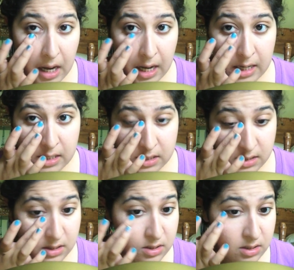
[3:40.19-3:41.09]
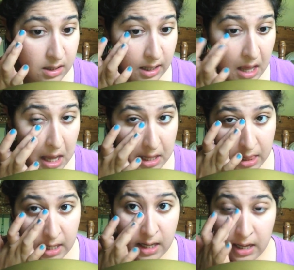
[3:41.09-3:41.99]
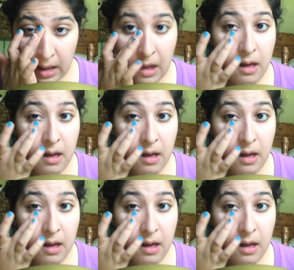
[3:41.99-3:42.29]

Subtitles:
eyes lightly.